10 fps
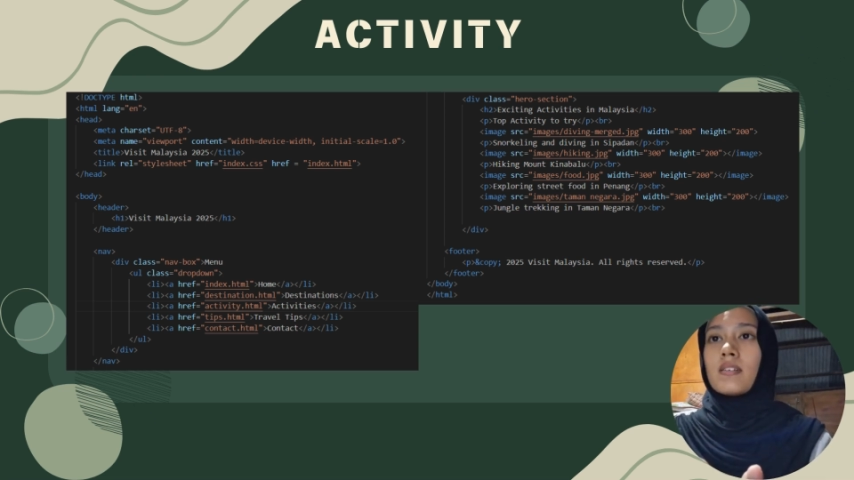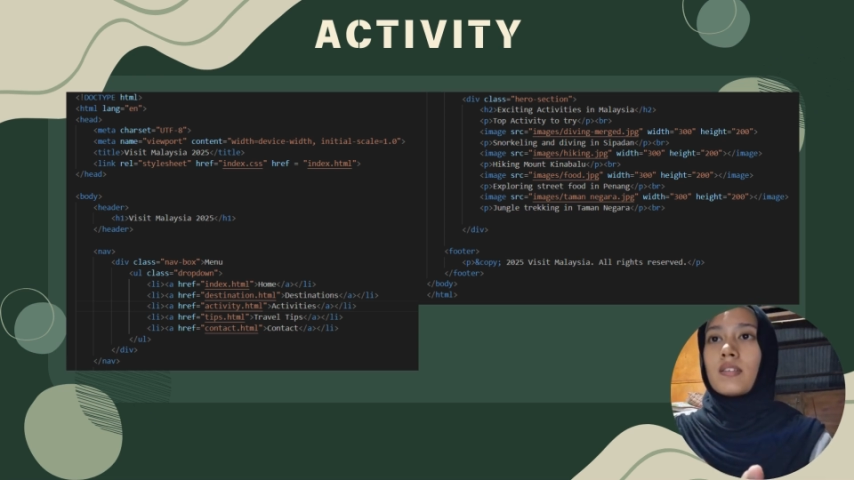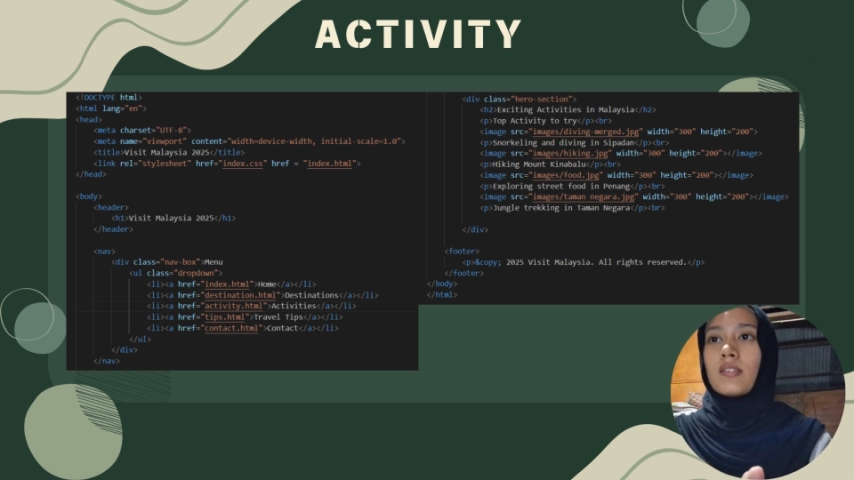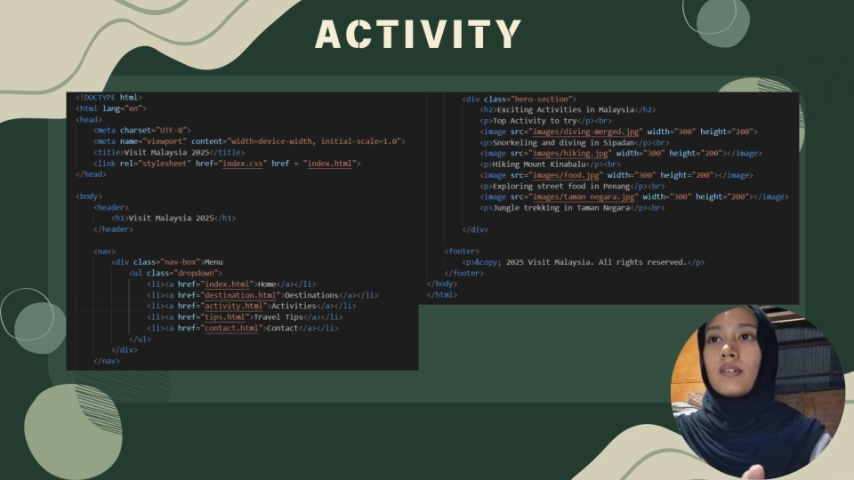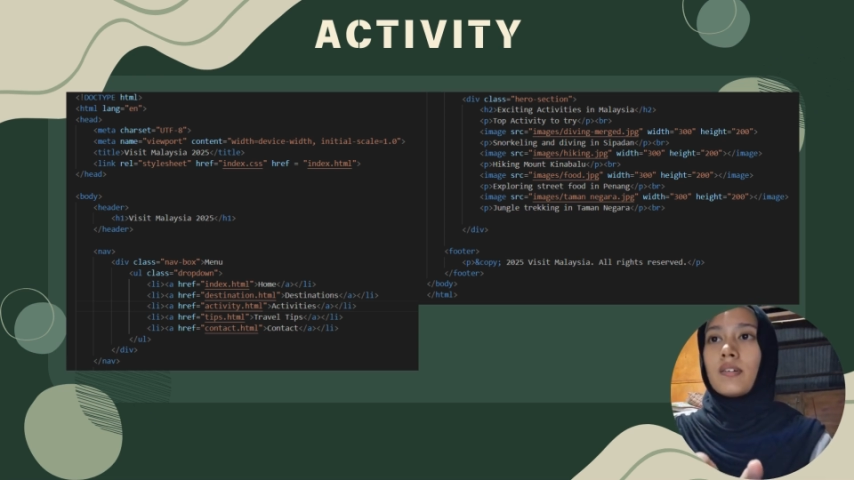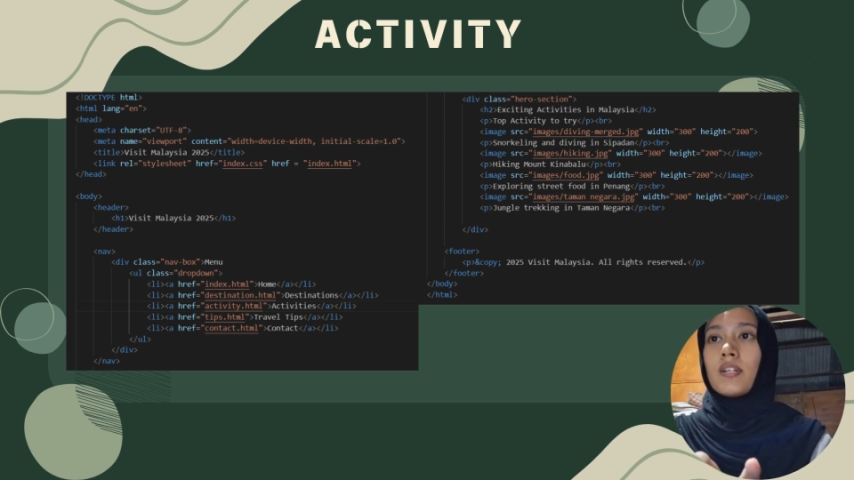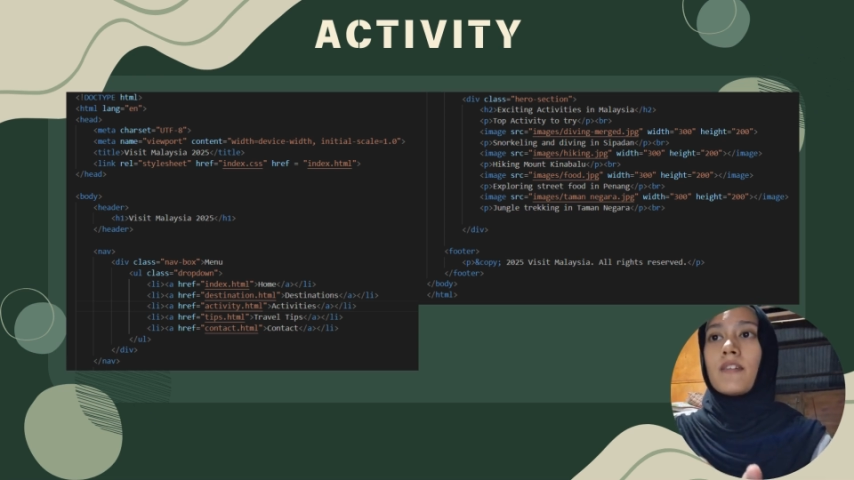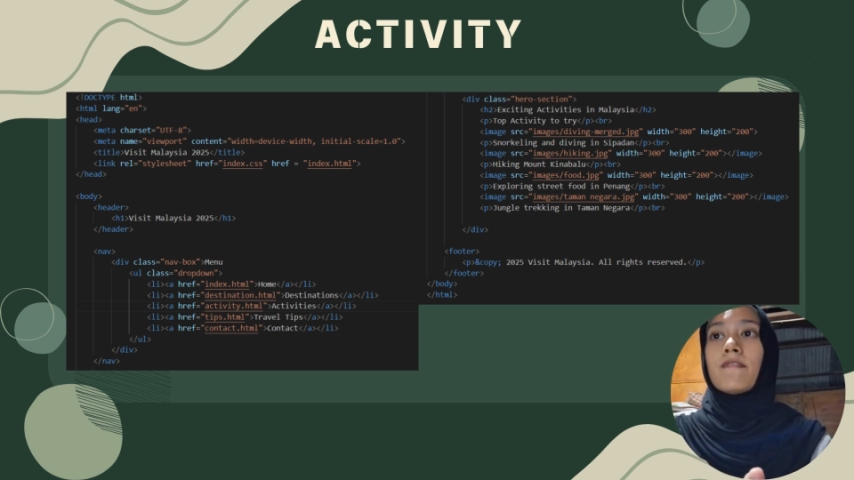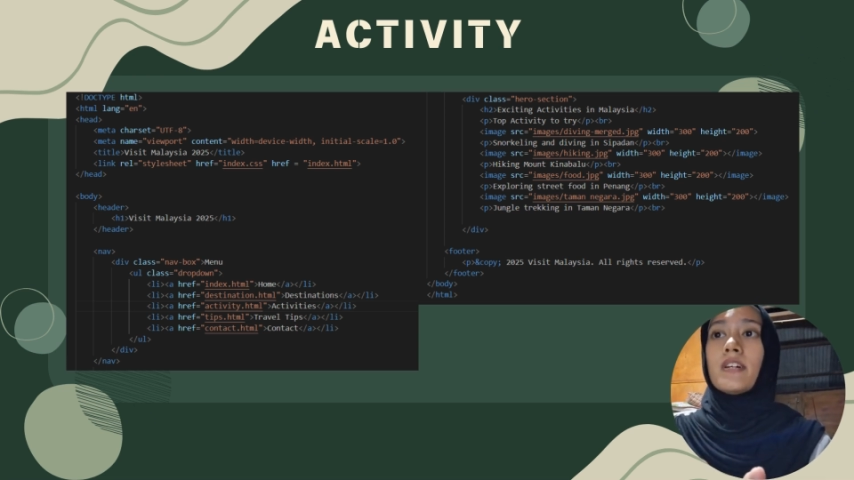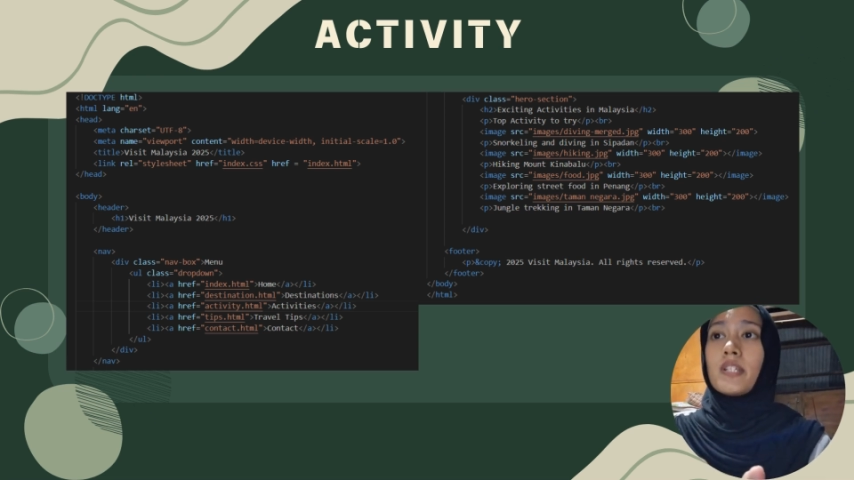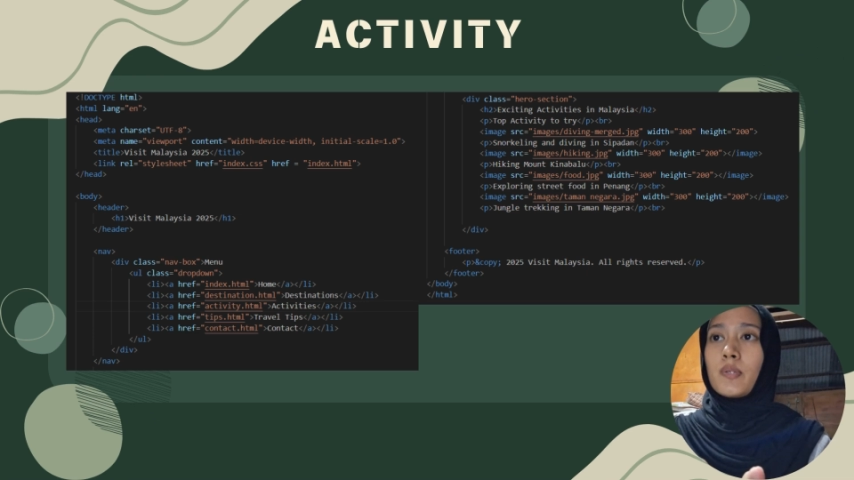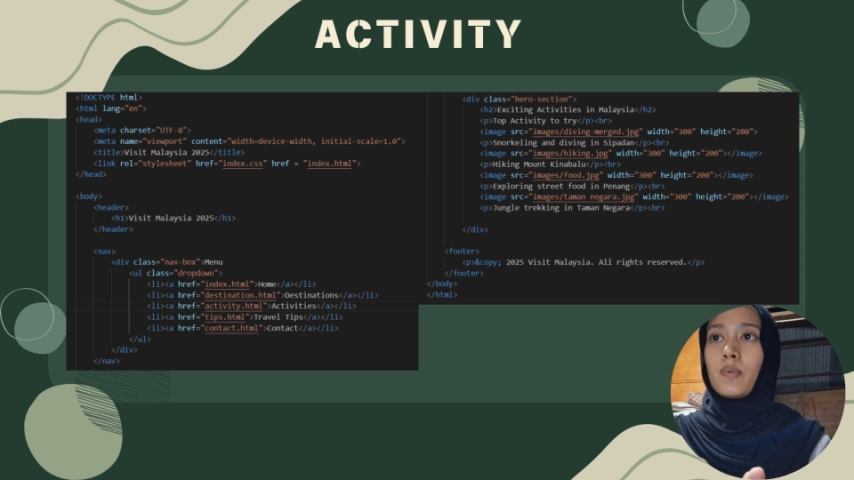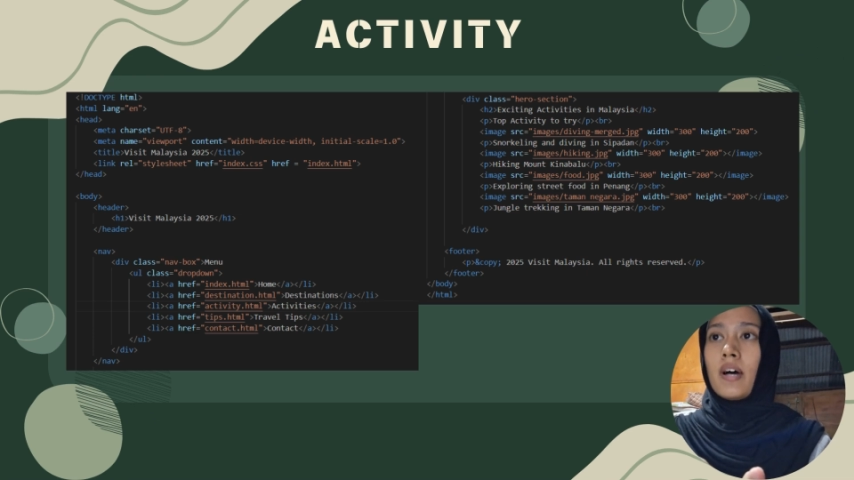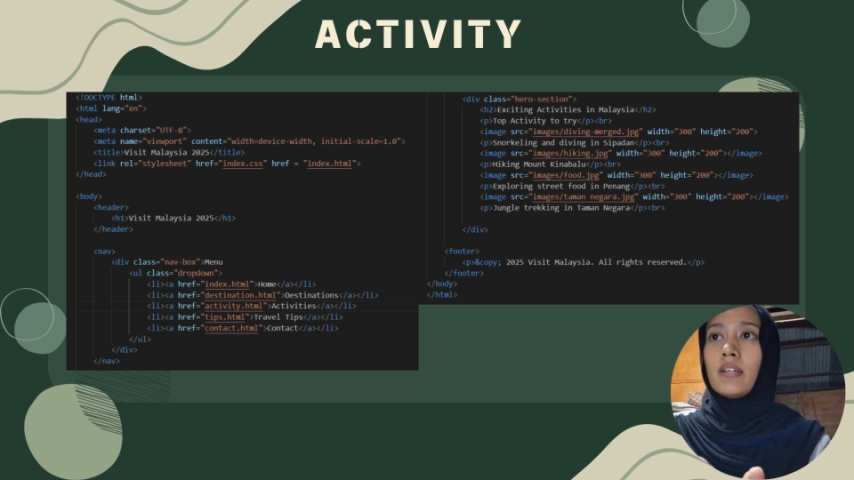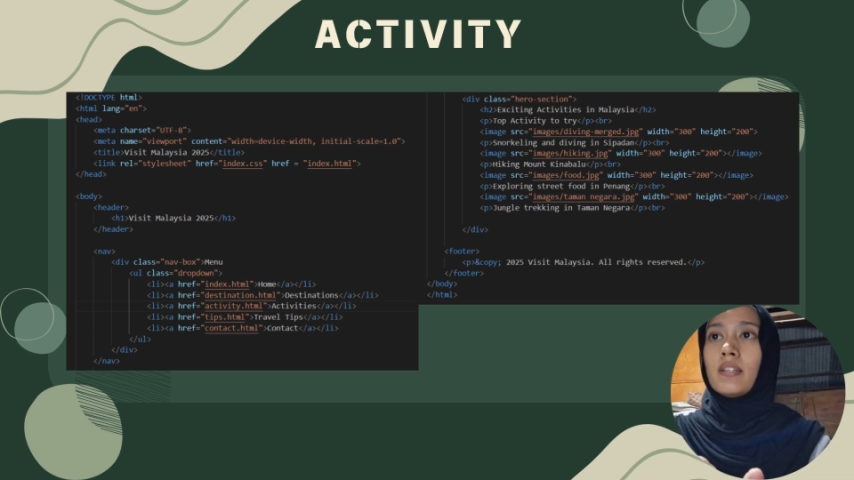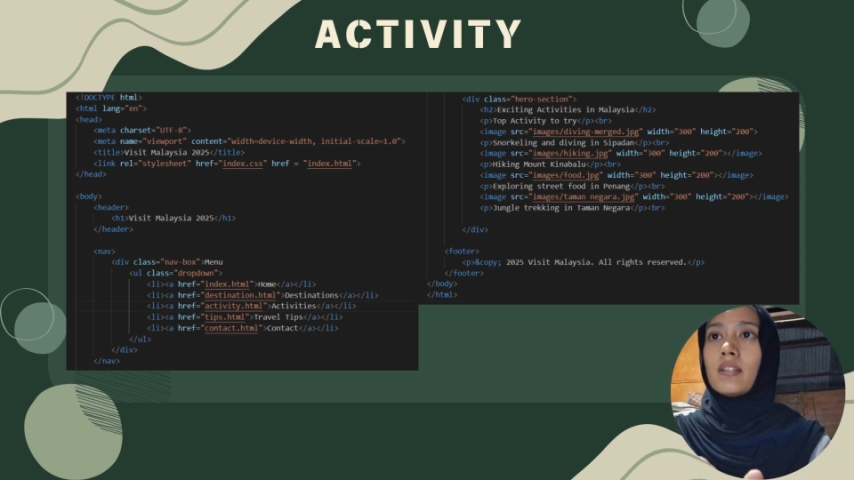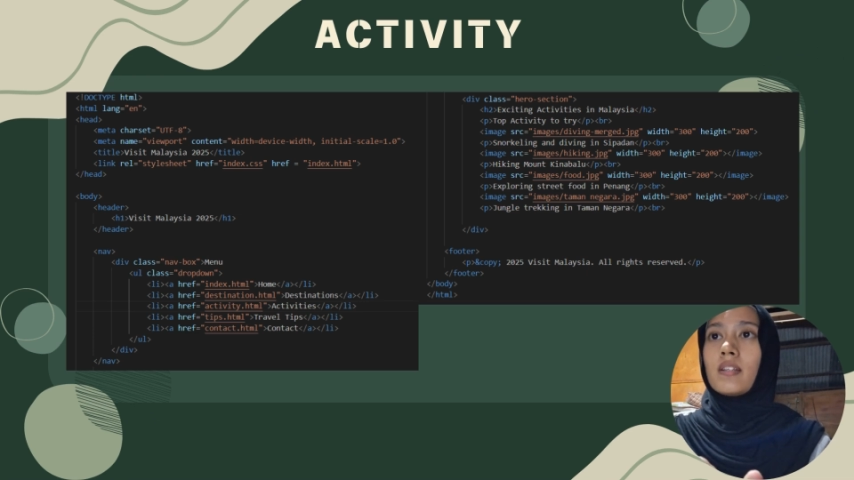So the first one